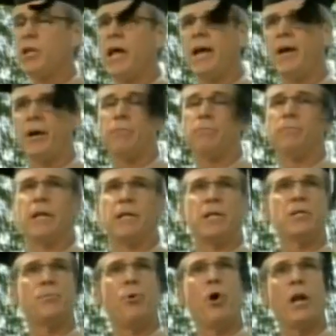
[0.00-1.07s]
later. At
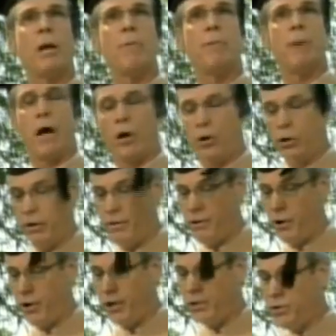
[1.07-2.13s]
this point, I'm in my early
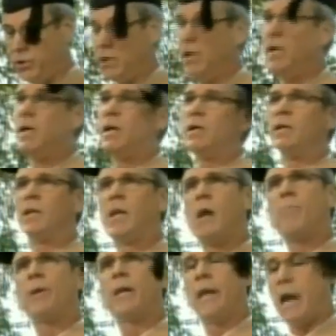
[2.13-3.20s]
30s. The
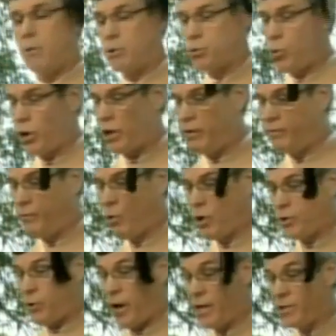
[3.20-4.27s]
company I was working for
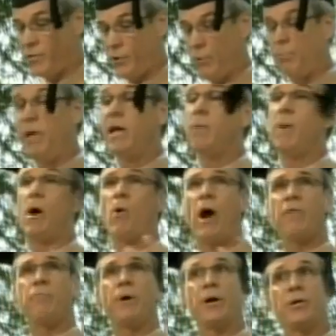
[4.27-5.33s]
transferred me and my
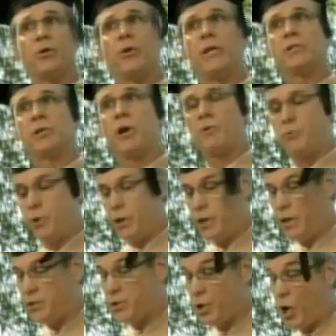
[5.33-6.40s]
wife, Mary Therese, and our 3
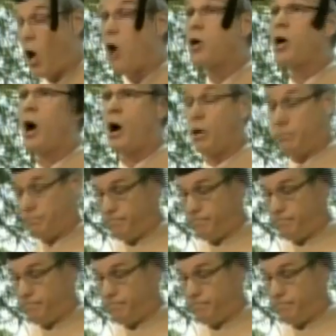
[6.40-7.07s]
kids to Hong Kong.